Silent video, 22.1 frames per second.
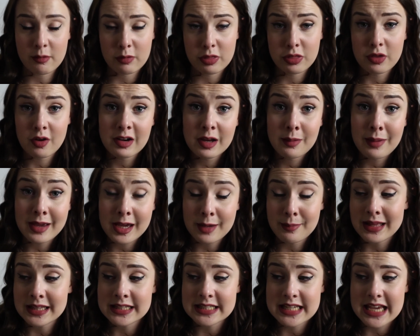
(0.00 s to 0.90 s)
I would thoroughly
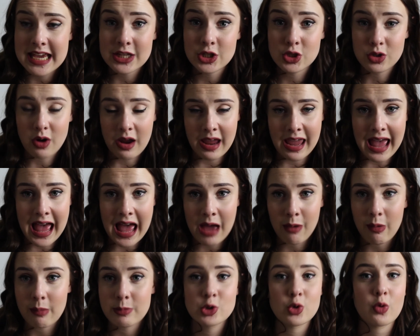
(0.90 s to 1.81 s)
recommend it. Try it
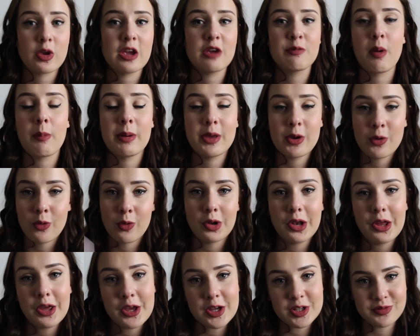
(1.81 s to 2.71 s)
out. I'm sure you've probably
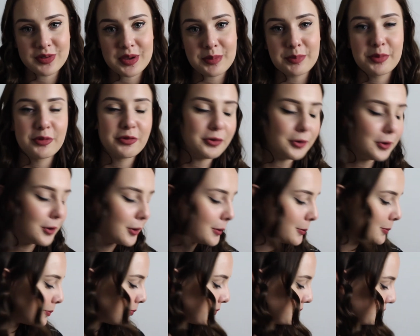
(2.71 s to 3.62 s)
all heard of it before.